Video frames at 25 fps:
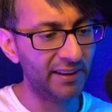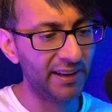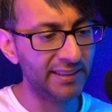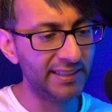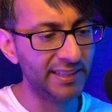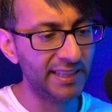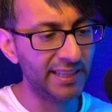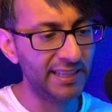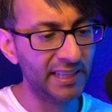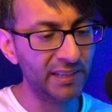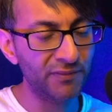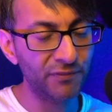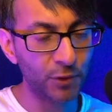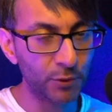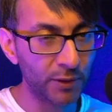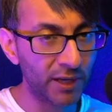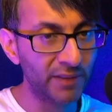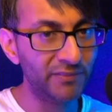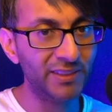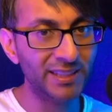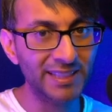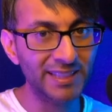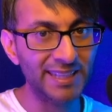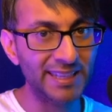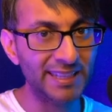and if you
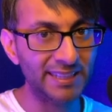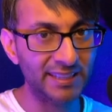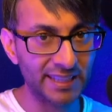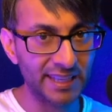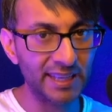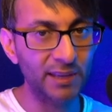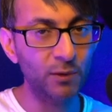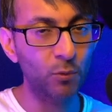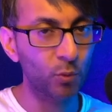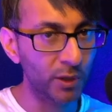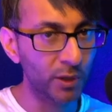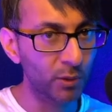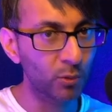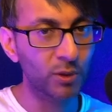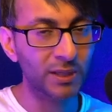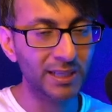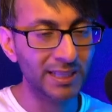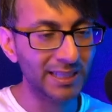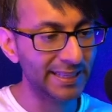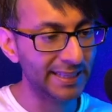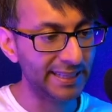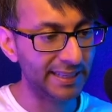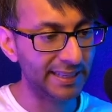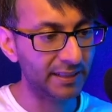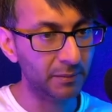have a link, it will
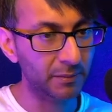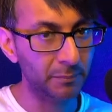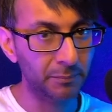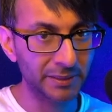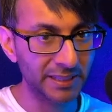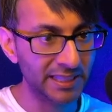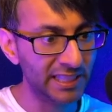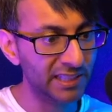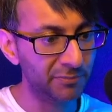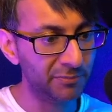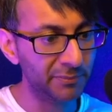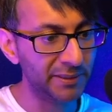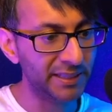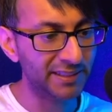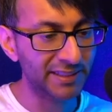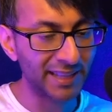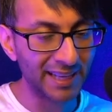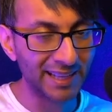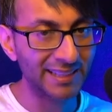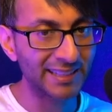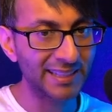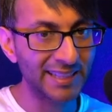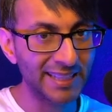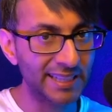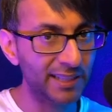click. Believe me,
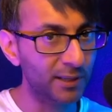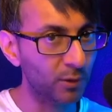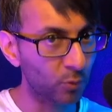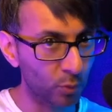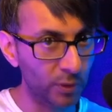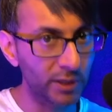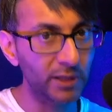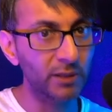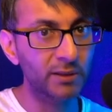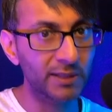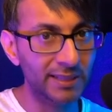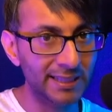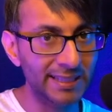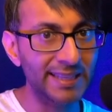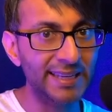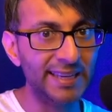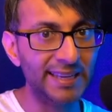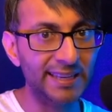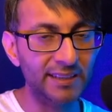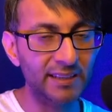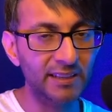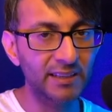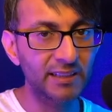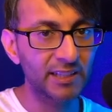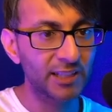that link will
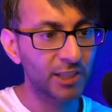click.